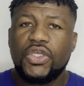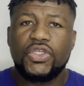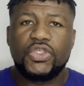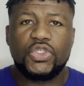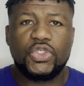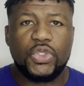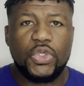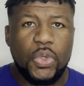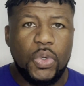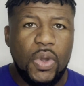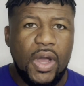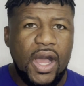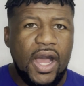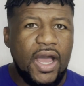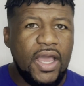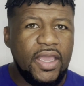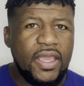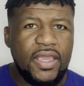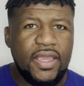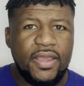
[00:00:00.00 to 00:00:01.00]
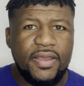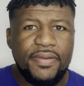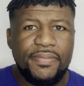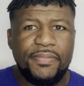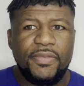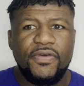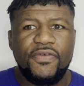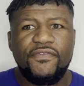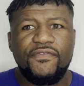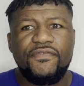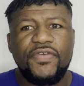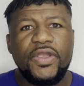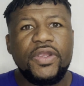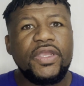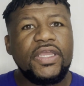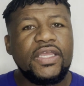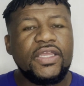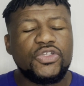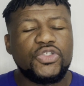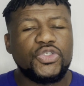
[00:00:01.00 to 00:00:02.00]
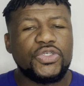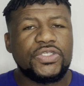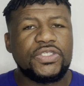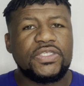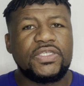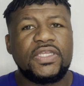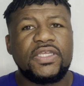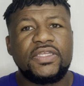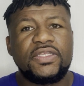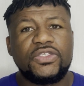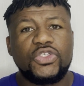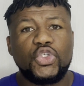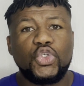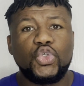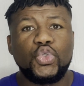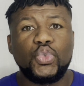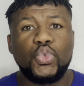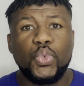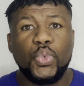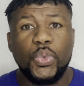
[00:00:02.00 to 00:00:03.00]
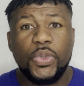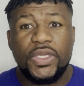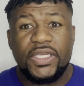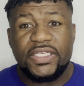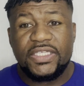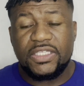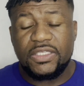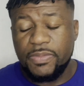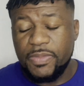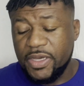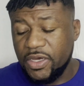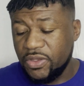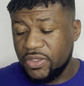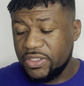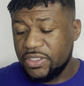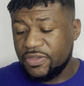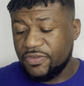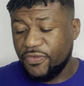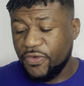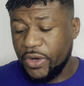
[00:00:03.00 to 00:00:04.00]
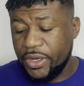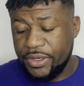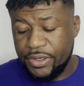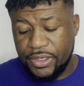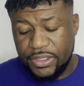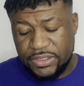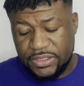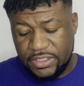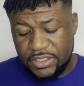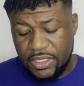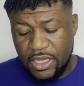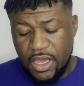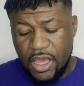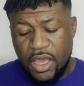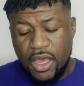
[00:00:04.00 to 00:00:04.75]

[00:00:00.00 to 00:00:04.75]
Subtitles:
So I am very interested to re-smell this fragrance.